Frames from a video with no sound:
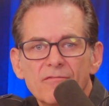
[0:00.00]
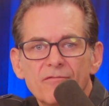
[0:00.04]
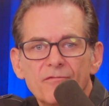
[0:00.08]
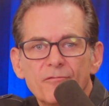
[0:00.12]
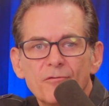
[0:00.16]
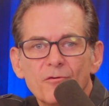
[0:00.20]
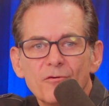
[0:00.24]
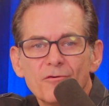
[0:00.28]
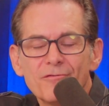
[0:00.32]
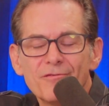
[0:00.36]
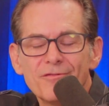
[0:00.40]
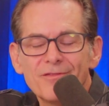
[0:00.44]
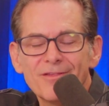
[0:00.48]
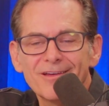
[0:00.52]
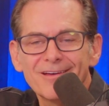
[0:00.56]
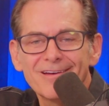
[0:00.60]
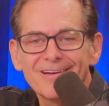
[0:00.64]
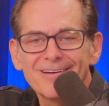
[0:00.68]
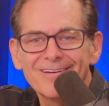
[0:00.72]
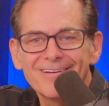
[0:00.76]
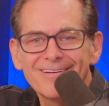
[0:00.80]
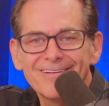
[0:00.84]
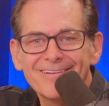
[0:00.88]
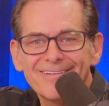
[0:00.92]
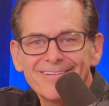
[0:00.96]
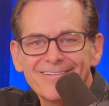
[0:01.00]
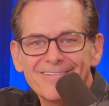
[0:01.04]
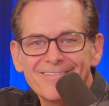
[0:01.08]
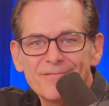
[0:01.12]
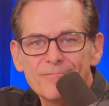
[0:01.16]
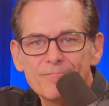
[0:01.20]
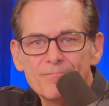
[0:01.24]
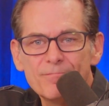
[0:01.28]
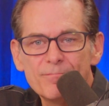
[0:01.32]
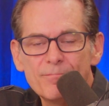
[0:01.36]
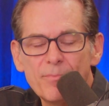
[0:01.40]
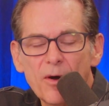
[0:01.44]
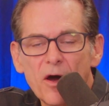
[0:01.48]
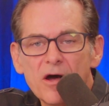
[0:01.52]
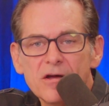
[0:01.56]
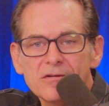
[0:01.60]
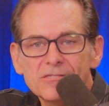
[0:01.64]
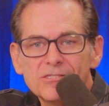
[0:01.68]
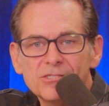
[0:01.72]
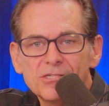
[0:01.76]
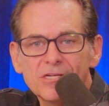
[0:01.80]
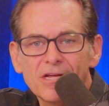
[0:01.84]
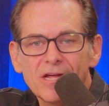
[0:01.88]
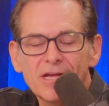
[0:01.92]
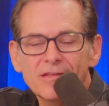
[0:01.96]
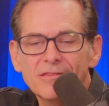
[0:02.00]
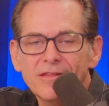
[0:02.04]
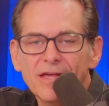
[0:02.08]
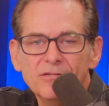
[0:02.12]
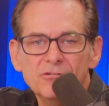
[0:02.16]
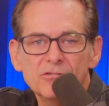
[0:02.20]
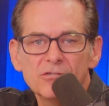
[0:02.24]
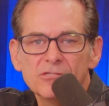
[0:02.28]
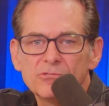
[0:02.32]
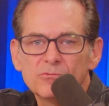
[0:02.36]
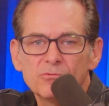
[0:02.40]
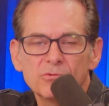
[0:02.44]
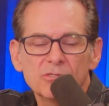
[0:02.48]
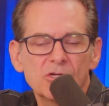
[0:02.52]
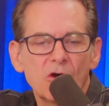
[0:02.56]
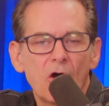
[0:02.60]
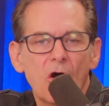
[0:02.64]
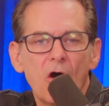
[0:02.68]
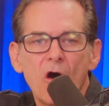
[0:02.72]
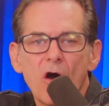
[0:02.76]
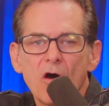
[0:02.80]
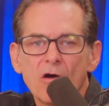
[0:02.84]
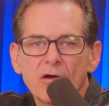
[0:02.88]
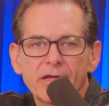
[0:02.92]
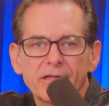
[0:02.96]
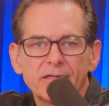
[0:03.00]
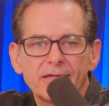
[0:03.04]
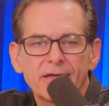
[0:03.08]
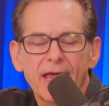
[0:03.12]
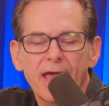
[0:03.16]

for the bus and they just was all